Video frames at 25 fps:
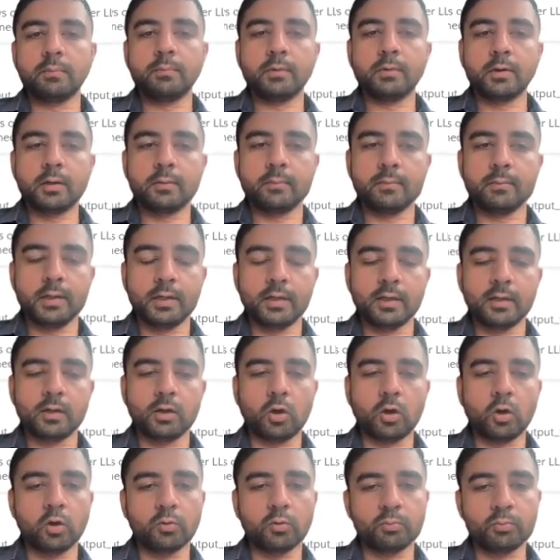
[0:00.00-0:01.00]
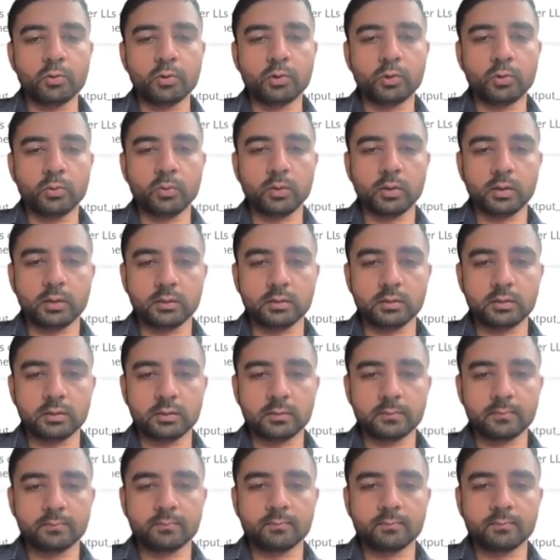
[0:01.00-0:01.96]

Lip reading: per million output tokens.